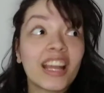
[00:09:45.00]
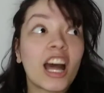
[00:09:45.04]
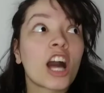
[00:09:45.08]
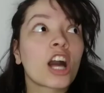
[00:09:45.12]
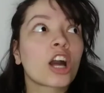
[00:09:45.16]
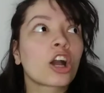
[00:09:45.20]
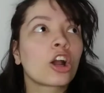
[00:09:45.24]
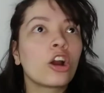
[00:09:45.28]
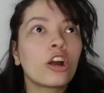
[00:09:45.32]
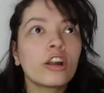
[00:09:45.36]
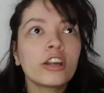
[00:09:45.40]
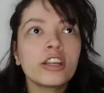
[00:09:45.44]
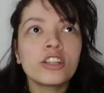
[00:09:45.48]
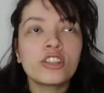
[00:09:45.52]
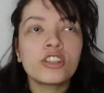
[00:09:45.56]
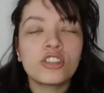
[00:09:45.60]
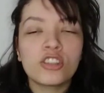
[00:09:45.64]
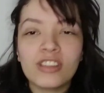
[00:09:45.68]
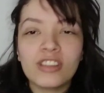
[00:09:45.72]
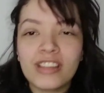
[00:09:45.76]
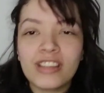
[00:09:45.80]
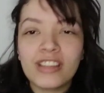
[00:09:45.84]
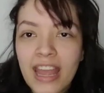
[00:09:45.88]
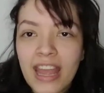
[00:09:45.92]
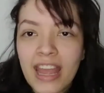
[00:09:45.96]
according
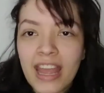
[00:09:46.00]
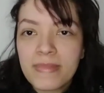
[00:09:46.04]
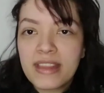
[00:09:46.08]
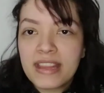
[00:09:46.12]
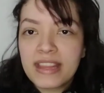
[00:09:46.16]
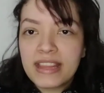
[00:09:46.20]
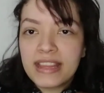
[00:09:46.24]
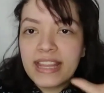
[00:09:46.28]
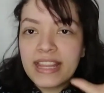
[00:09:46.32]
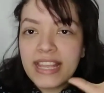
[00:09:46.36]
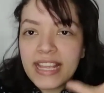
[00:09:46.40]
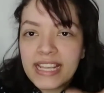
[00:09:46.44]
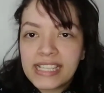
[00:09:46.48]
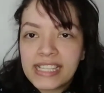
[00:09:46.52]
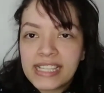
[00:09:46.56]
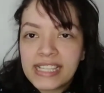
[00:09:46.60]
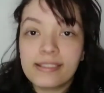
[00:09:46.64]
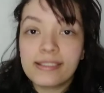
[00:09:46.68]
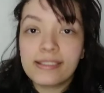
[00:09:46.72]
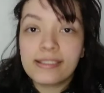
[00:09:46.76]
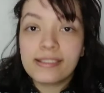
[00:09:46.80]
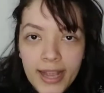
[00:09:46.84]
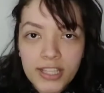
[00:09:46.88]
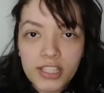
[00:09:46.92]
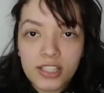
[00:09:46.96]
to them, this
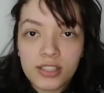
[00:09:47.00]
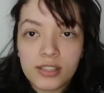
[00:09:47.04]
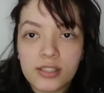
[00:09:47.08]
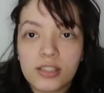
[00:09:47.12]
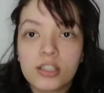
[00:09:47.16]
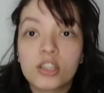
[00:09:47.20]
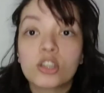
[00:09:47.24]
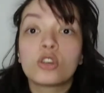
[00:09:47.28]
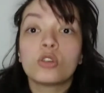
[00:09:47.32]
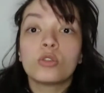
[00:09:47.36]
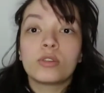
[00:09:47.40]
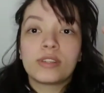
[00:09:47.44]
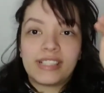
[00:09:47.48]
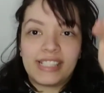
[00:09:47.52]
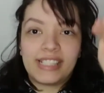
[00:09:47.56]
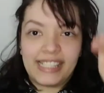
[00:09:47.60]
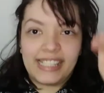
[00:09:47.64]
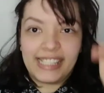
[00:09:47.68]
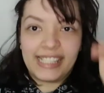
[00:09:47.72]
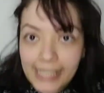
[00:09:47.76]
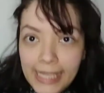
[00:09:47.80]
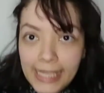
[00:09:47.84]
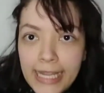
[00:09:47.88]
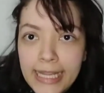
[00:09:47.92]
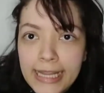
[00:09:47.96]
knight could
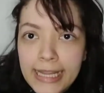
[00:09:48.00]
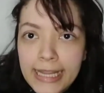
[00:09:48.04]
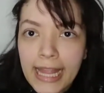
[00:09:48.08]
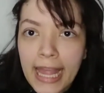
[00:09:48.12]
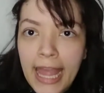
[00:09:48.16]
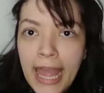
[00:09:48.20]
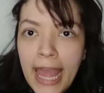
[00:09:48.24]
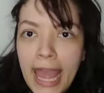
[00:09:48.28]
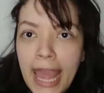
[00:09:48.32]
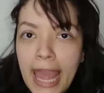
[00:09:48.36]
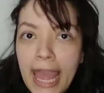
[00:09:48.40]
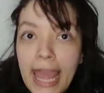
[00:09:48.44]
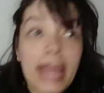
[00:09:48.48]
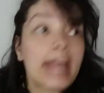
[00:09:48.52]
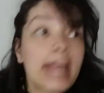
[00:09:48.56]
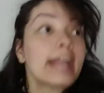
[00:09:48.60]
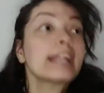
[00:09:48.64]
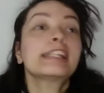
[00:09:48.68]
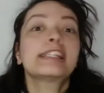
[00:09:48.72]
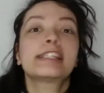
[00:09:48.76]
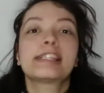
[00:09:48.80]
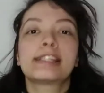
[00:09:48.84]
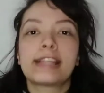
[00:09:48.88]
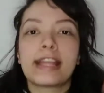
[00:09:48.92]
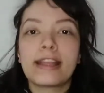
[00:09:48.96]
sit
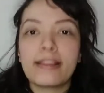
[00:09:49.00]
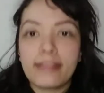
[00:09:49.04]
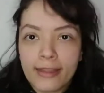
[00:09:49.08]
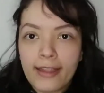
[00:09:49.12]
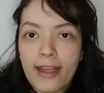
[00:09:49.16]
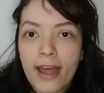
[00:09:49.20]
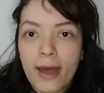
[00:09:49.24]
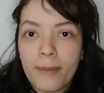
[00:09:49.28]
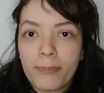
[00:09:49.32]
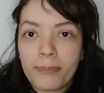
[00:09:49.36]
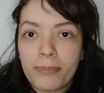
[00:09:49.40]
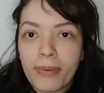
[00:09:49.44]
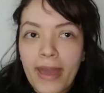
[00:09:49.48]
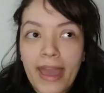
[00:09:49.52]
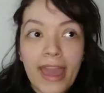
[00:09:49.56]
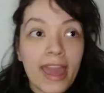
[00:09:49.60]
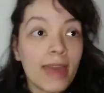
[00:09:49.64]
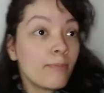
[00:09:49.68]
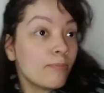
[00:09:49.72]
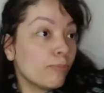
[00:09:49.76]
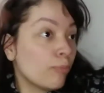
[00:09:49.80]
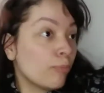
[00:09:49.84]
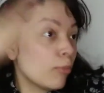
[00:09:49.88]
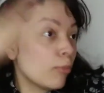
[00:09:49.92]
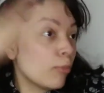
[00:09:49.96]
and stand up
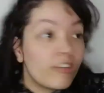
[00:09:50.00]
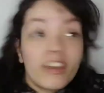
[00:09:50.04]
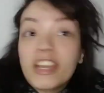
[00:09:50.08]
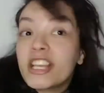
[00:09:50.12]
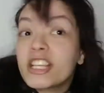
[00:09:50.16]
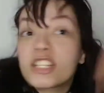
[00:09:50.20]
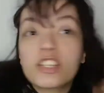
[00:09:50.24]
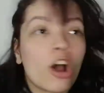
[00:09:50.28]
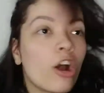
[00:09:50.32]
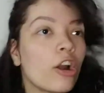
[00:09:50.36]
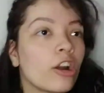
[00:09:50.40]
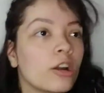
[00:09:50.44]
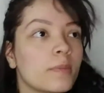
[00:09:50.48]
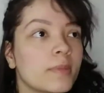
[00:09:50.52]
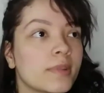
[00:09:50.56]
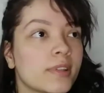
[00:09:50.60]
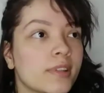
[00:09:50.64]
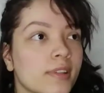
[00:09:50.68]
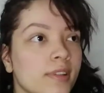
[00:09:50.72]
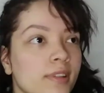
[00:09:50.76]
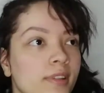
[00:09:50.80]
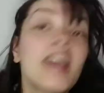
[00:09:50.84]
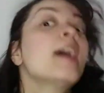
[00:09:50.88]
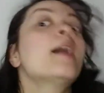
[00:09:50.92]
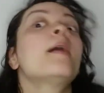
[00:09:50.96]
and move his
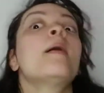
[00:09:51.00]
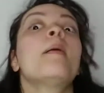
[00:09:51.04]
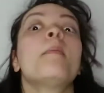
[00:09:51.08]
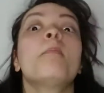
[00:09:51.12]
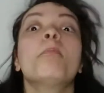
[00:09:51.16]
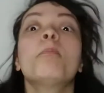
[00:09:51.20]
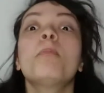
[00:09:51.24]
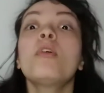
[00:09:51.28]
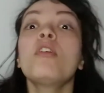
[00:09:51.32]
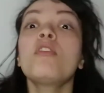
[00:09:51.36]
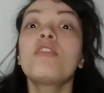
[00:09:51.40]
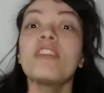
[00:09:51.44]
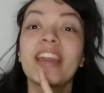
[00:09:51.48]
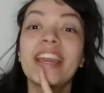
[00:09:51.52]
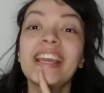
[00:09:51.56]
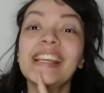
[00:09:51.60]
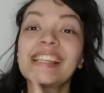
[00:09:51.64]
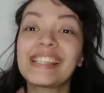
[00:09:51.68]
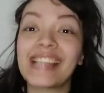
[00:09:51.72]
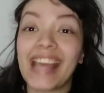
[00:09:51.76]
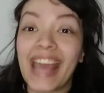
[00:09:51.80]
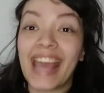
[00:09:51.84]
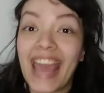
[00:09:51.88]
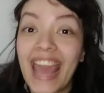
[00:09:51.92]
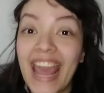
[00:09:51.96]
arms, move
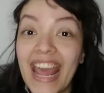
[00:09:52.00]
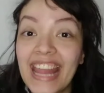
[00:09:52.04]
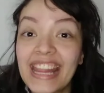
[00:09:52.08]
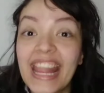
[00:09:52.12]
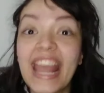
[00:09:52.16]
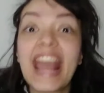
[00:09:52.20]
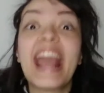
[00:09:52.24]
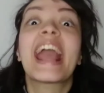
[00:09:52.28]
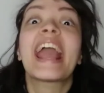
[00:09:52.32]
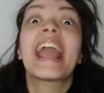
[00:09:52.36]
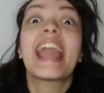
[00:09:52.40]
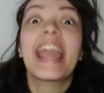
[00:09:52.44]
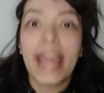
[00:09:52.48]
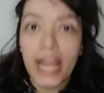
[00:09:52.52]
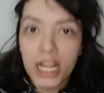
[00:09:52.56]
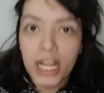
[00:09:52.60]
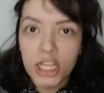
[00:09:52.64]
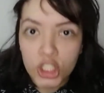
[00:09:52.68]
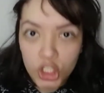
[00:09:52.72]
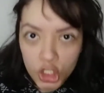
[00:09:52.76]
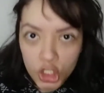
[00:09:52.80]
his head and